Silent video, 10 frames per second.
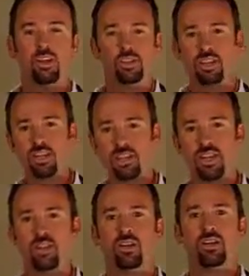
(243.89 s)
So let's
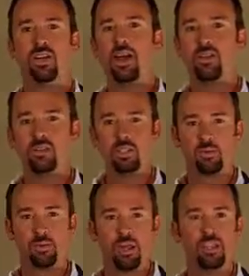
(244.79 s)
take a look at how this
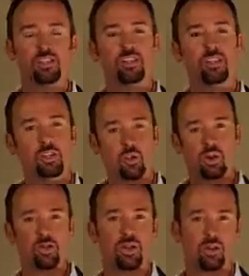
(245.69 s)
applies to your
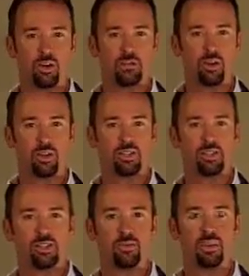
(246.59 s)
credit card
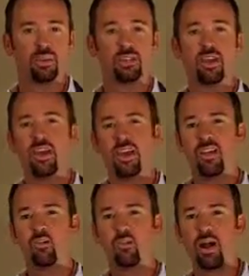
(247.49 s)
processing rates
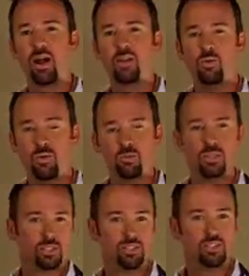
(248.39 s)
and why your
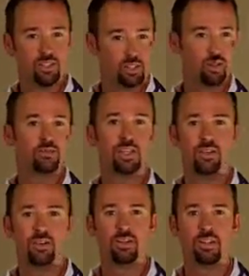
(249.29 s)
business deserves
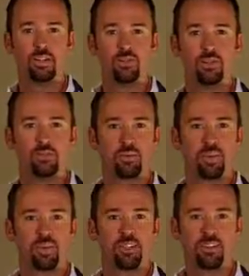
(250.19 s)
interchange plus
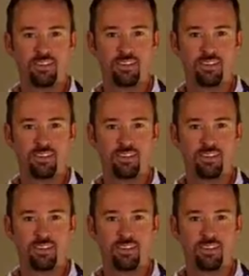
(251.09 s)
pricing.